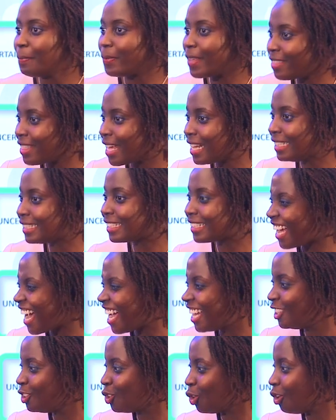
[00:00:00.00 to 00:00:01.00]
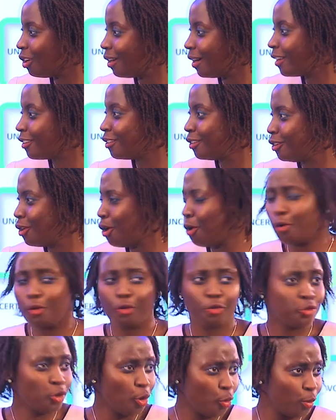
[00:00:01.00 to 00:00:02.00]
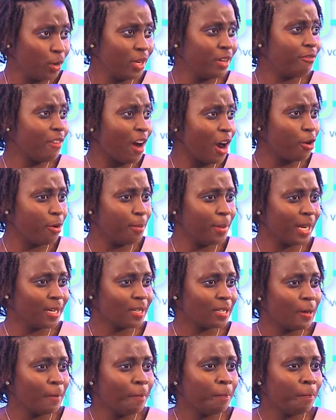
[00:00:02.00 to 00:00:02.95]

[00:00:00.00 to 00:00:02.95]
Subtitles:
and that is kind of, you know, your environment.